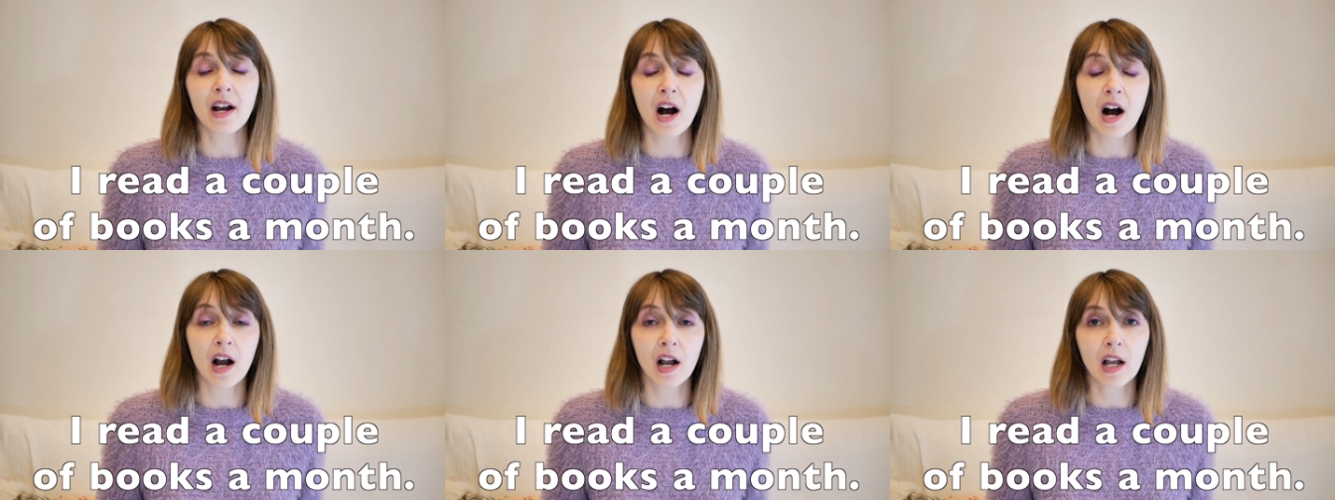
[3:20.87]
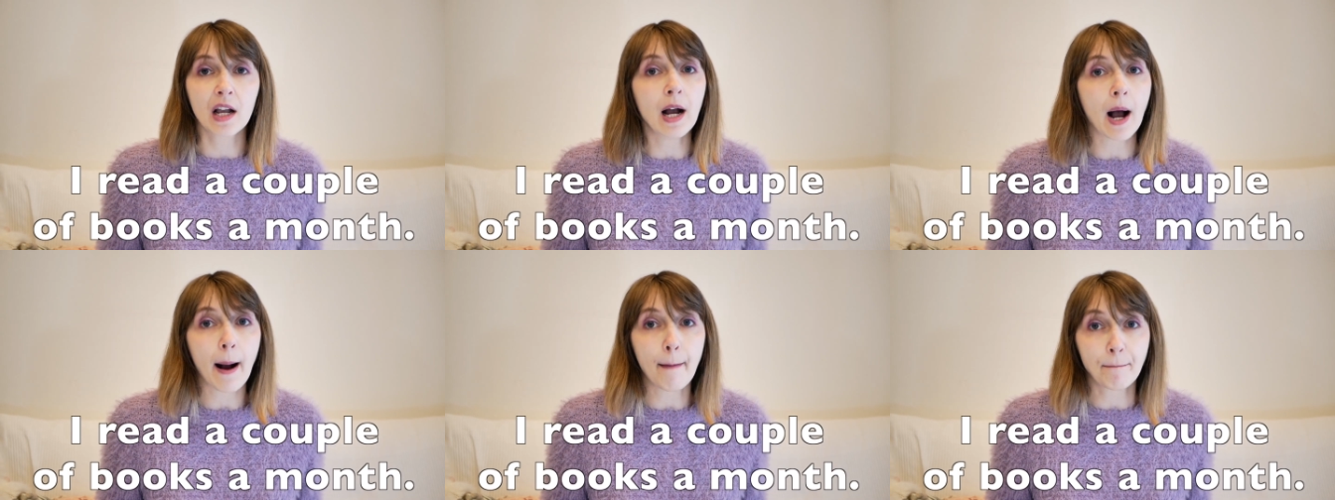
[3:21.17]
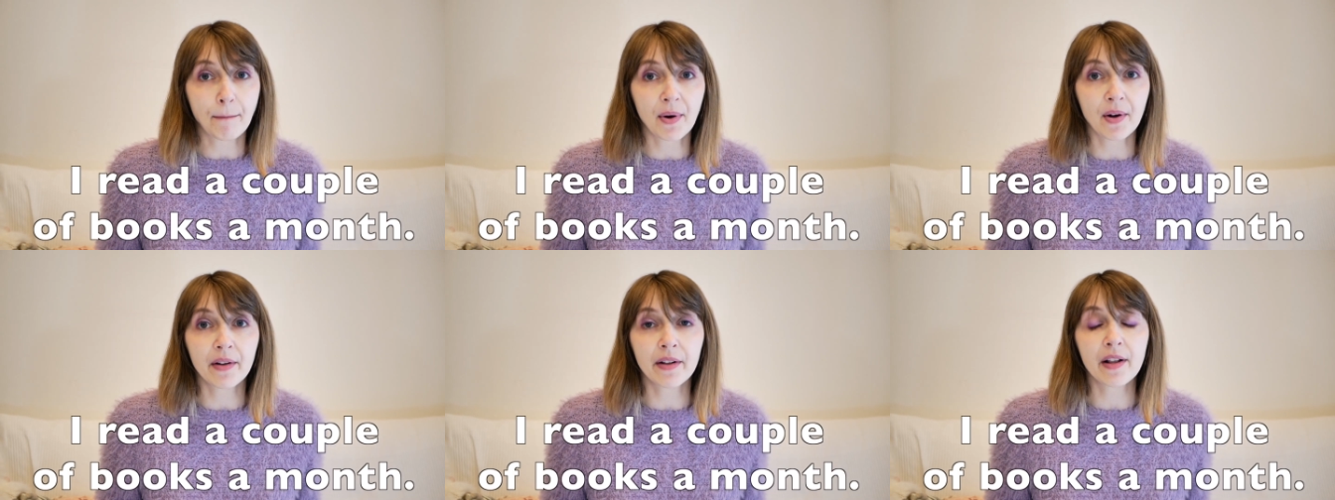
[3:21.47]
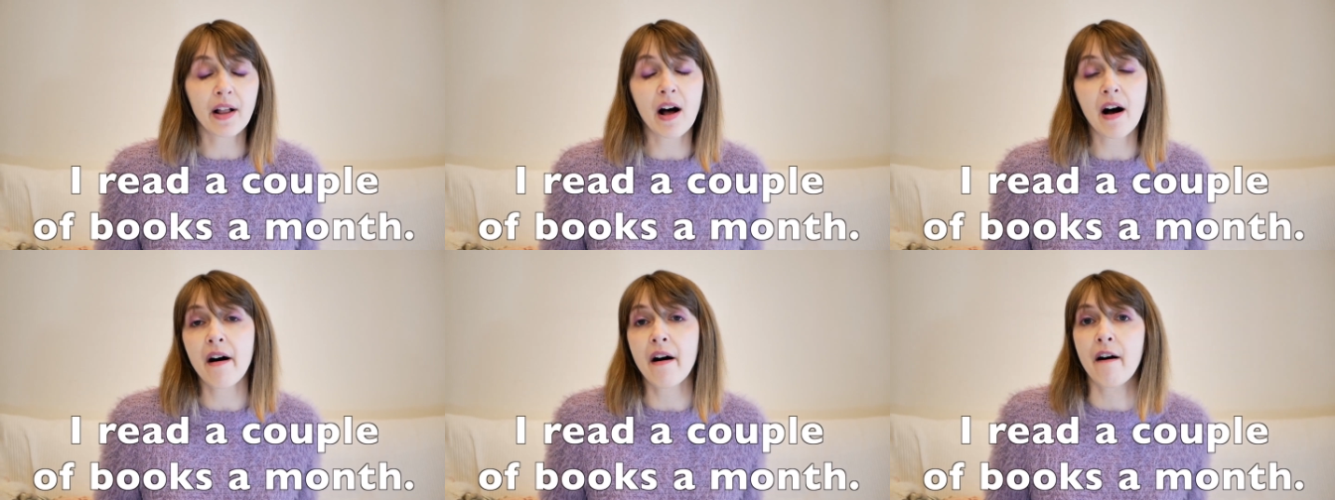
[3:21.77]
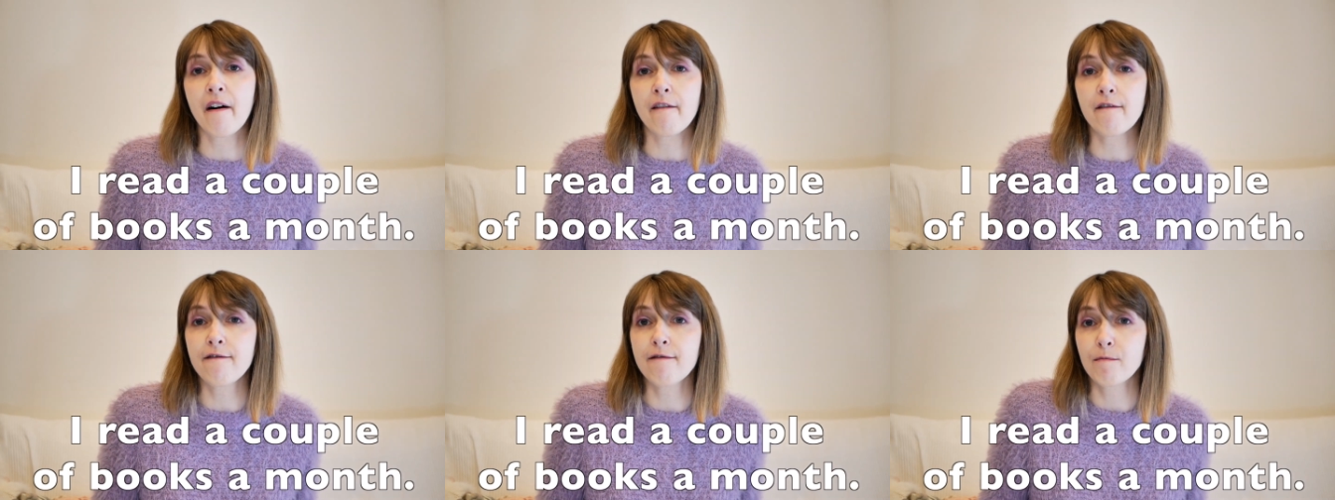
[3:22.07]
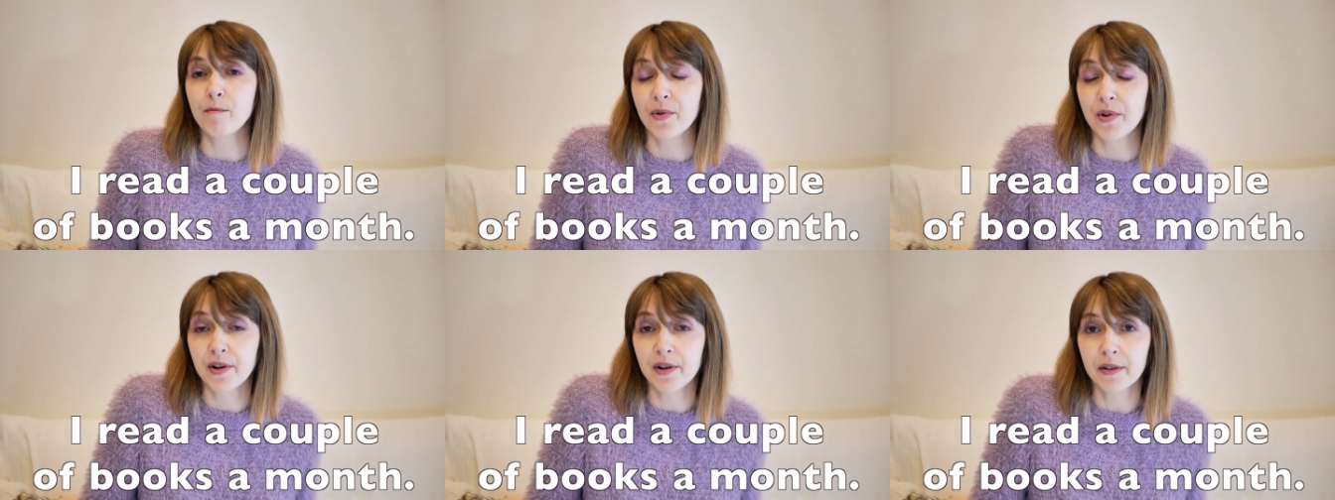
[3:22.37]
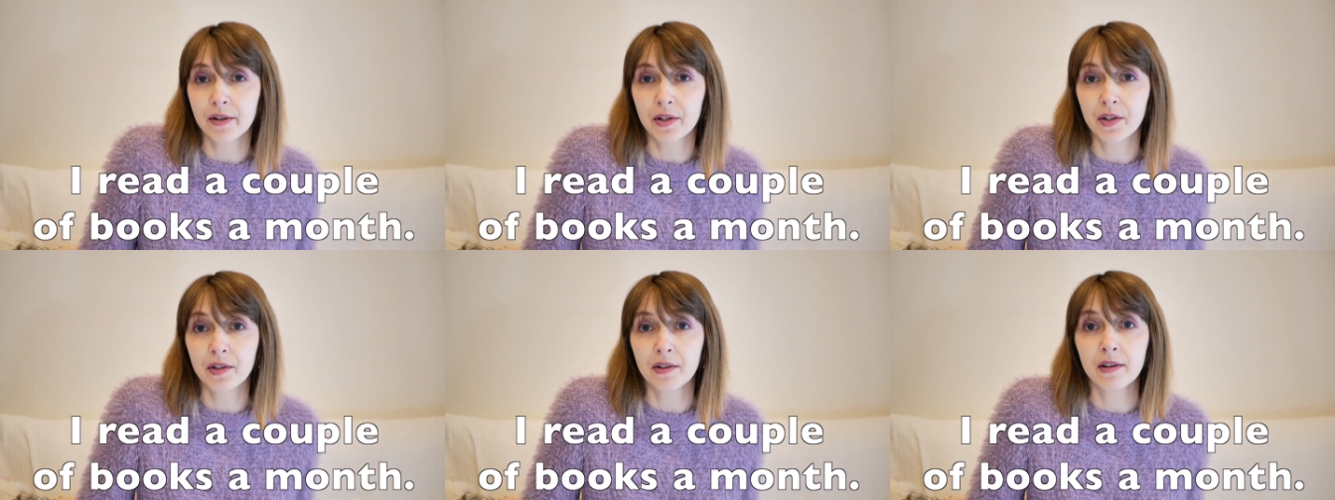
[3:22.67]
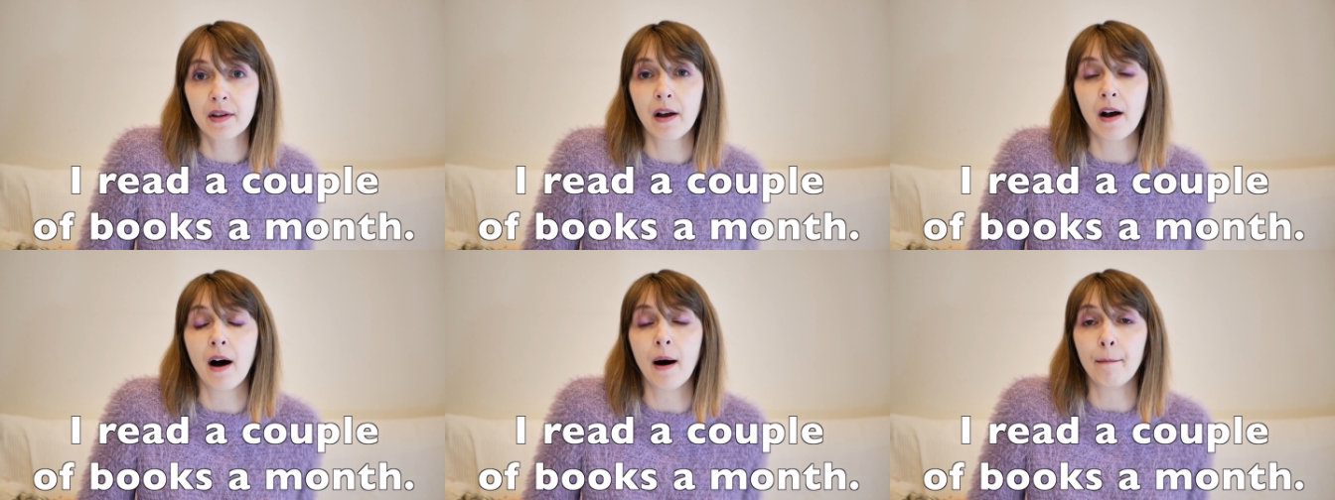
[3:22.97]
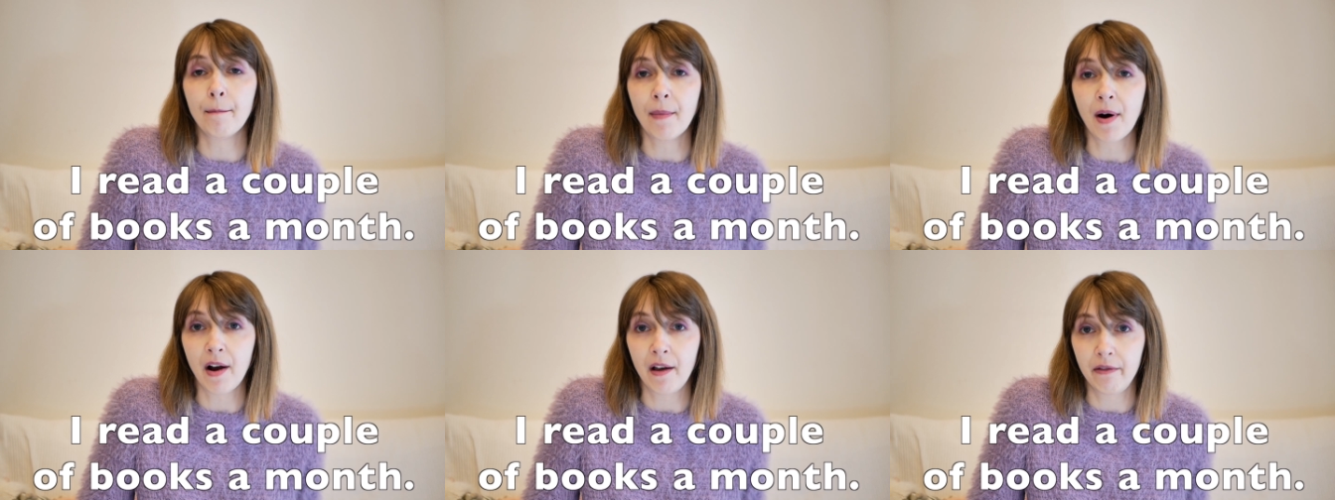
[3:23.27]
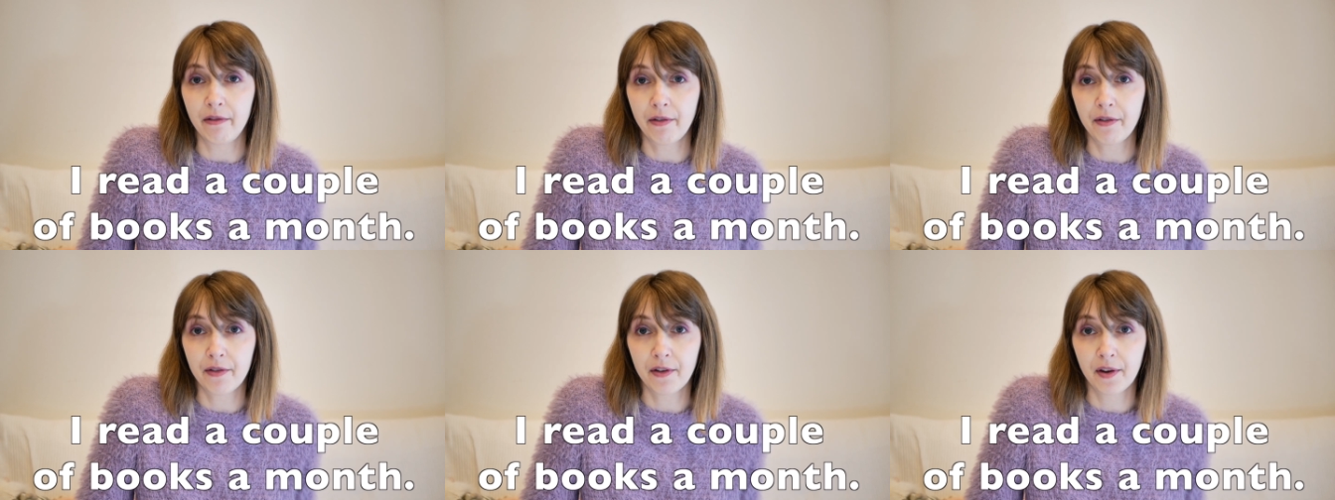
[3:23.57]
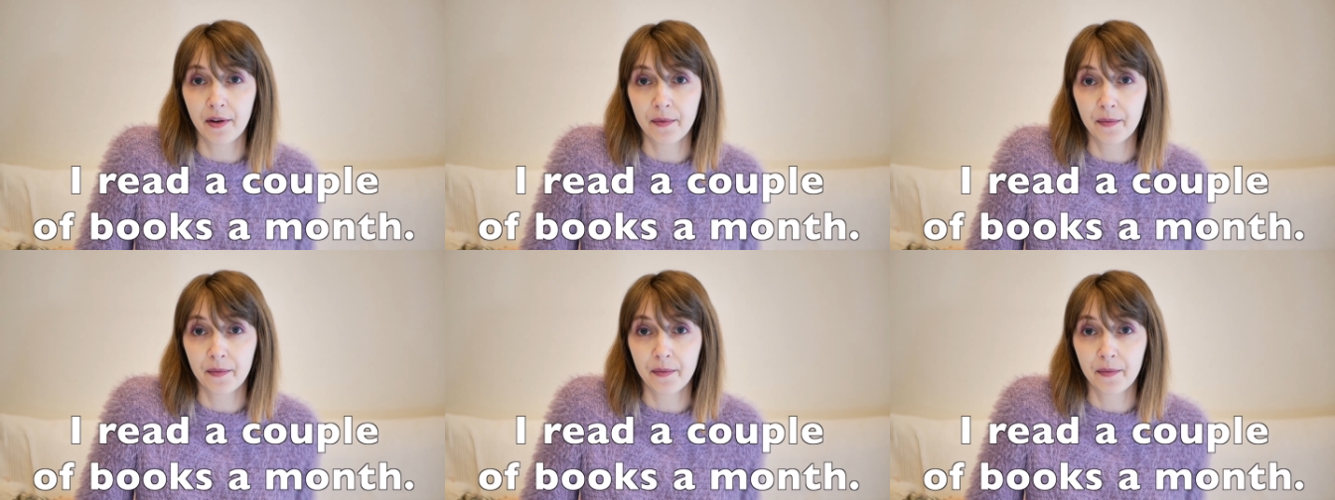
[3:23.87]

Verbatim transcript: a couple of books a month.